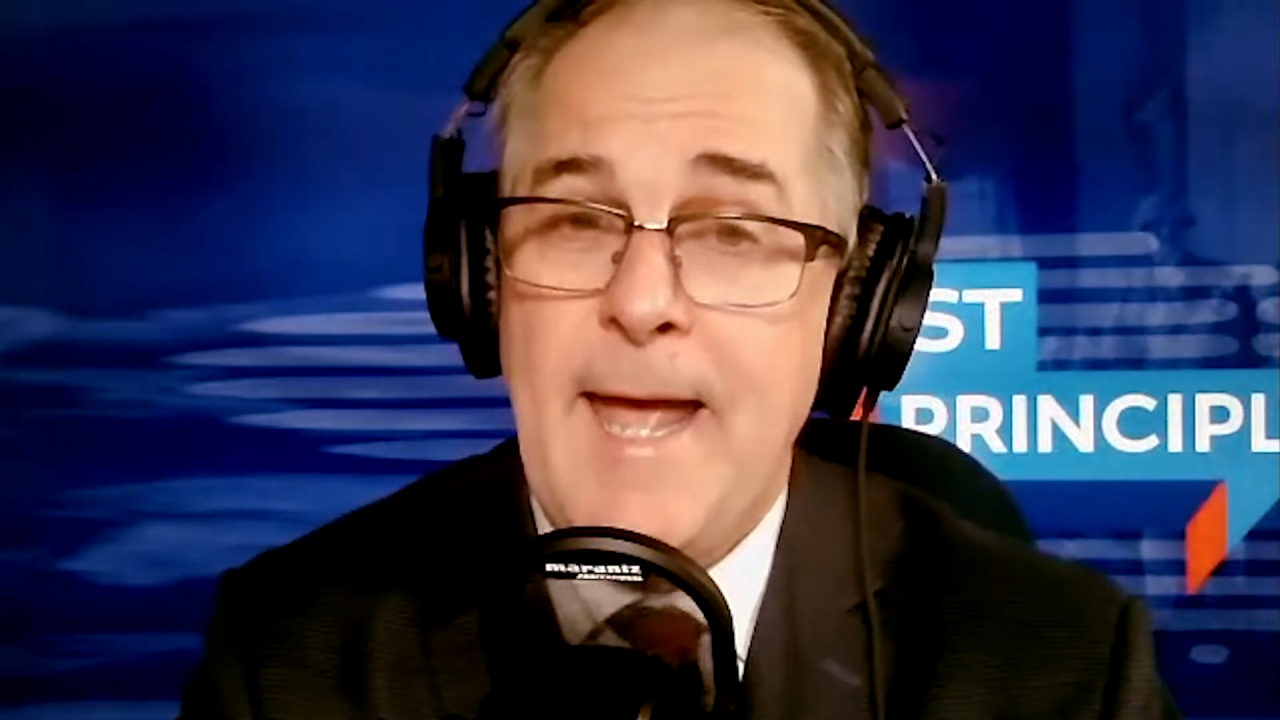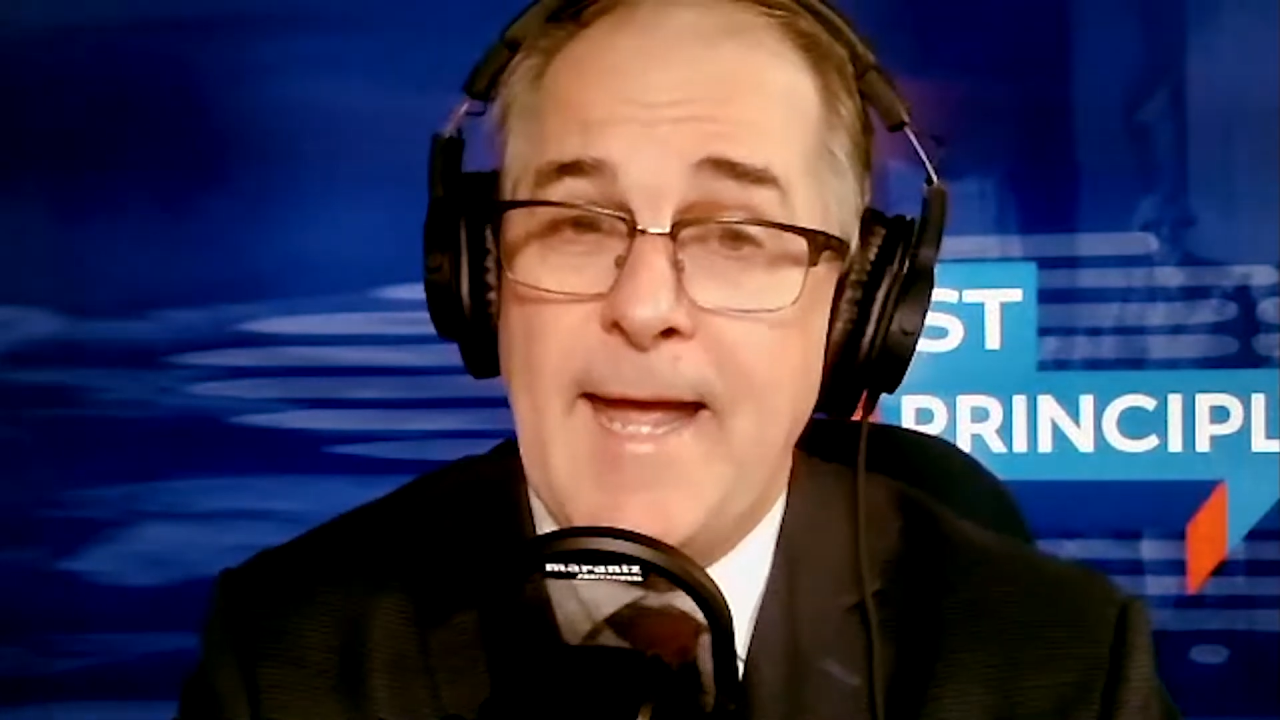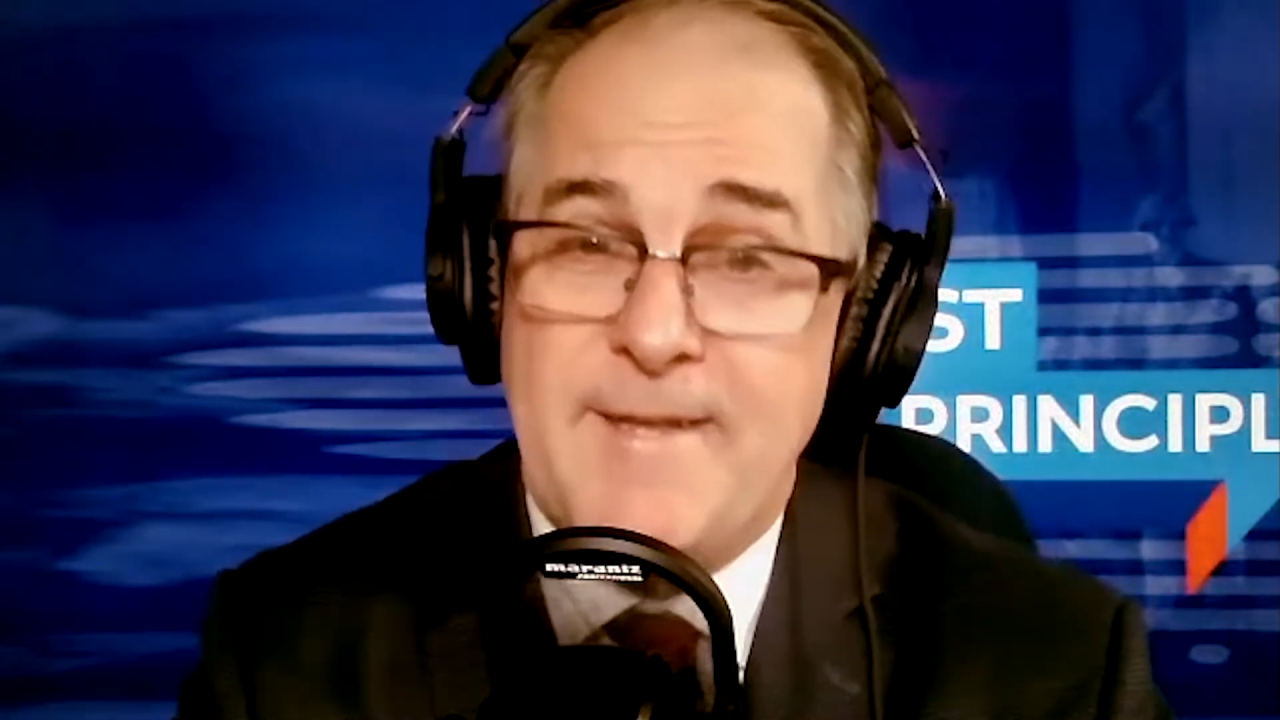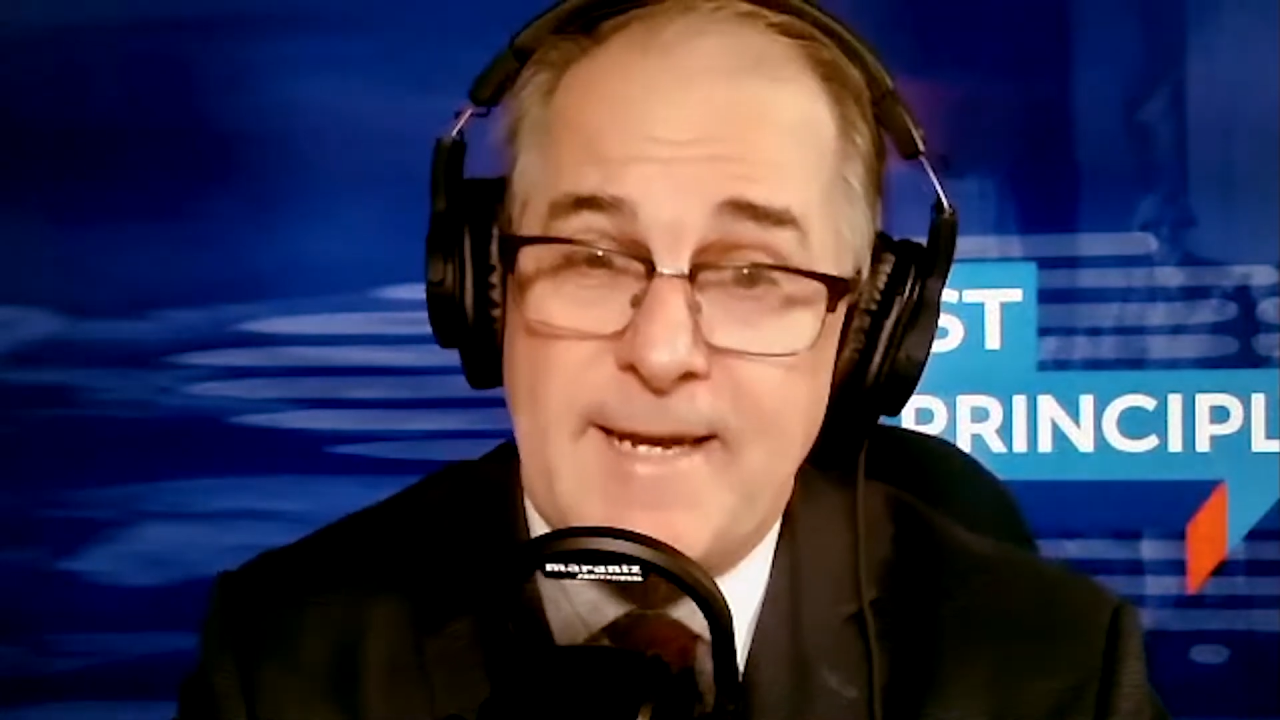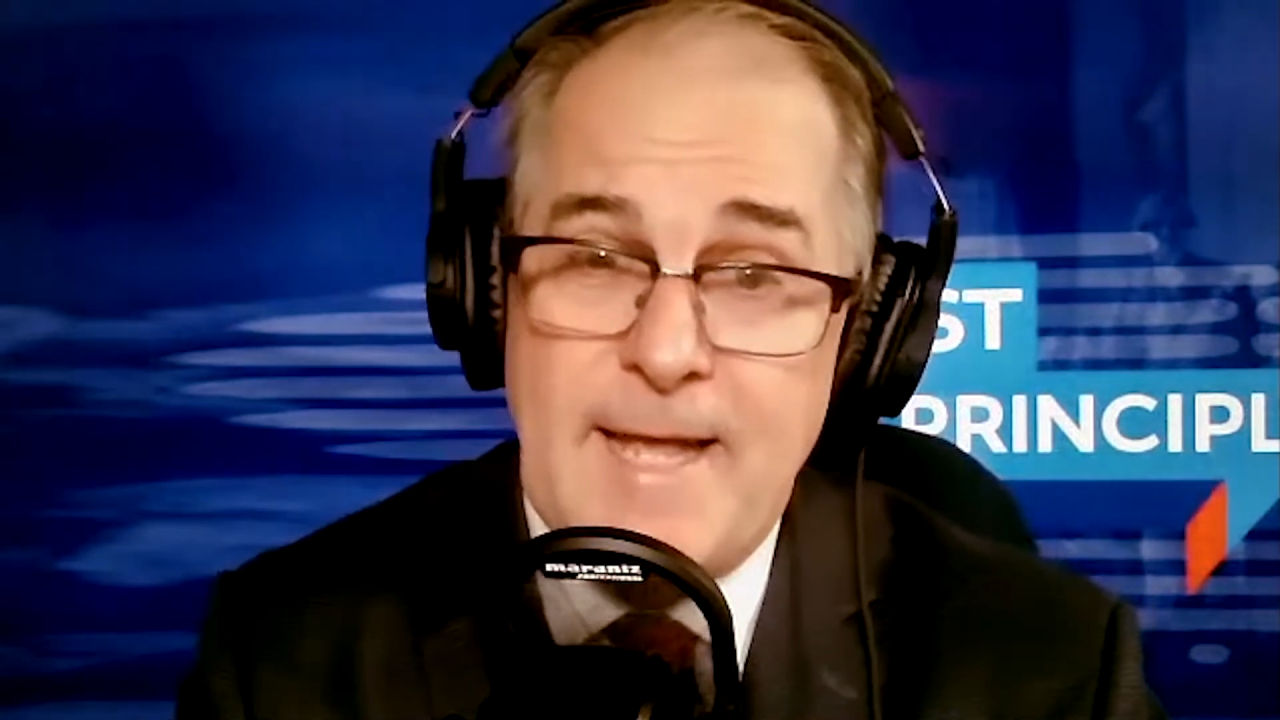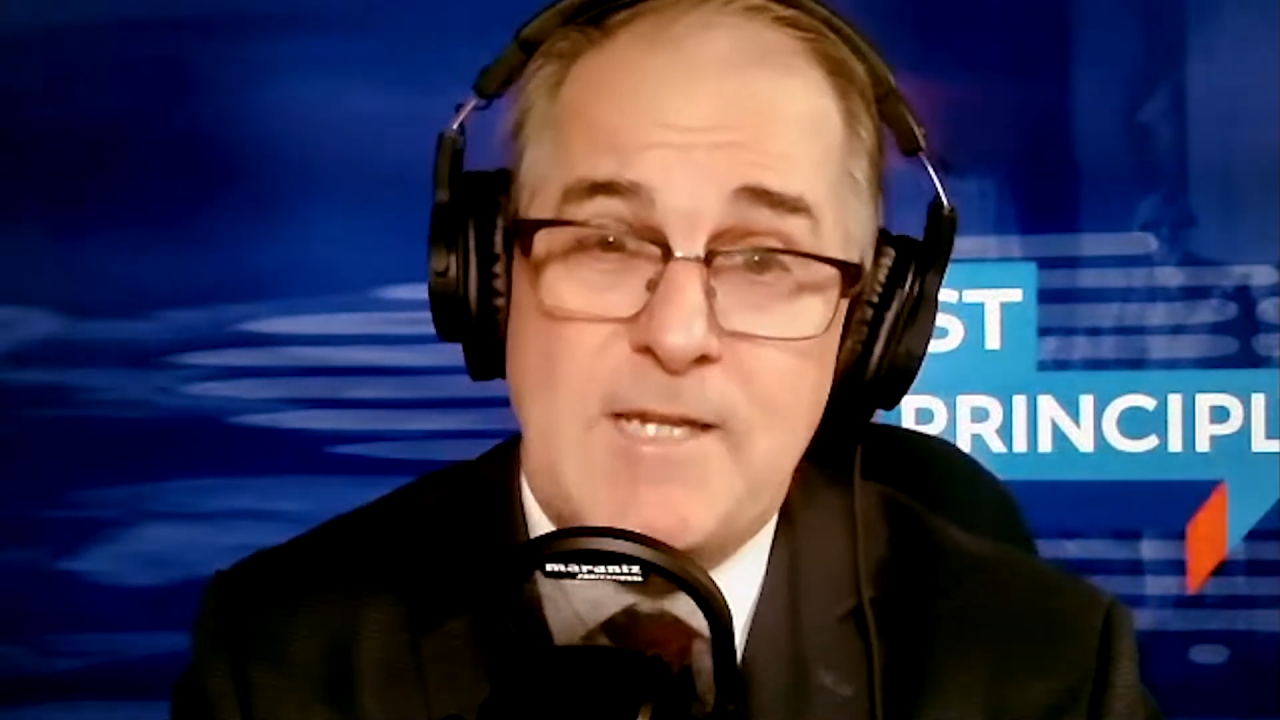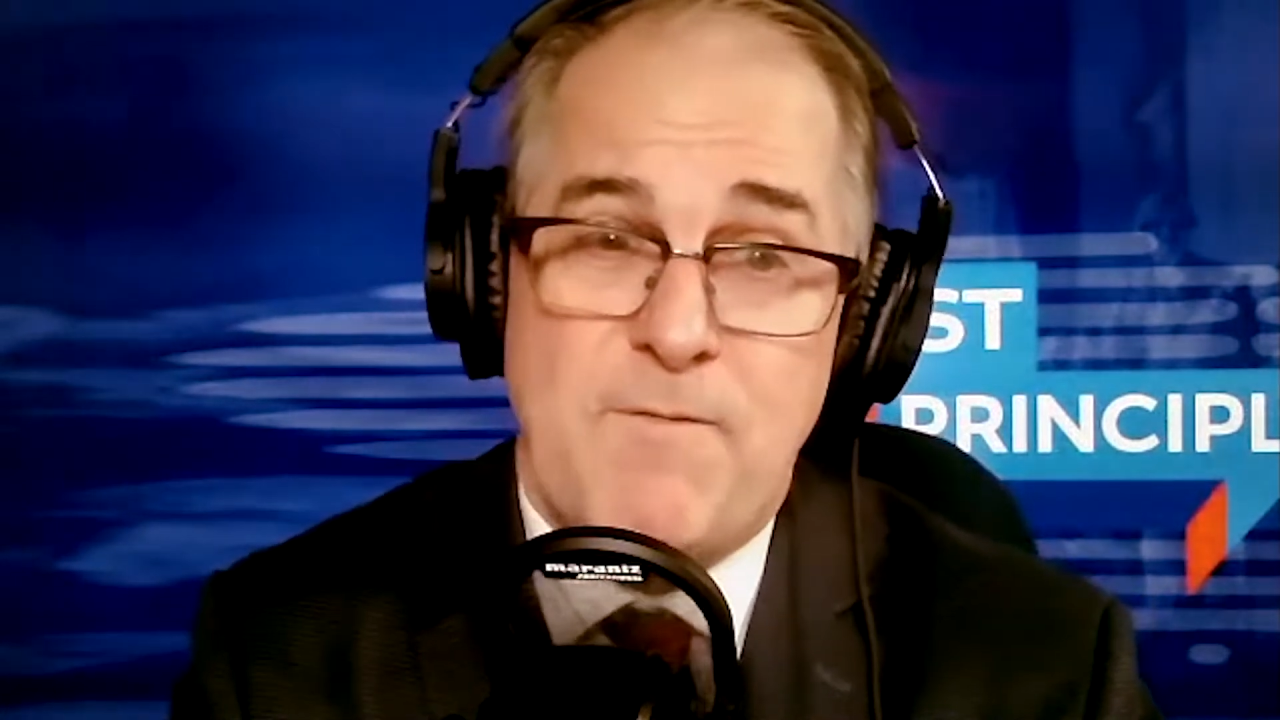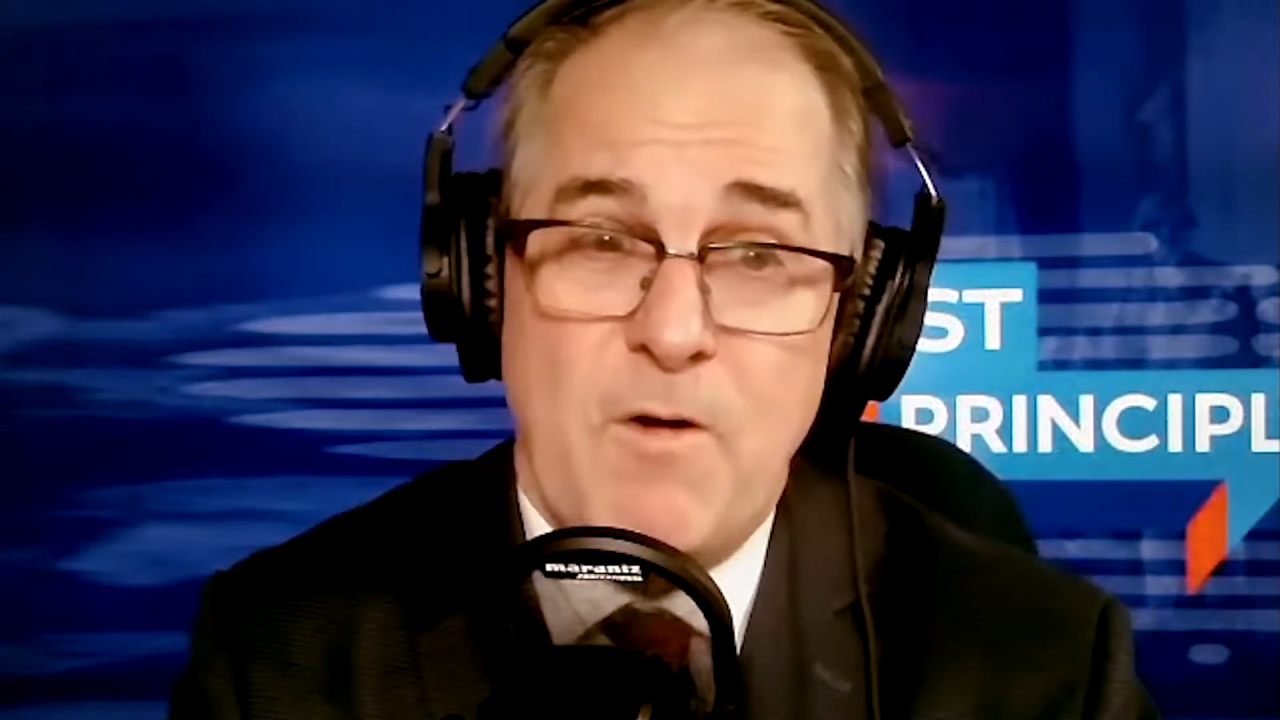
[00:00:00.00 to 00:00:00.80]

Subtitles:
And today's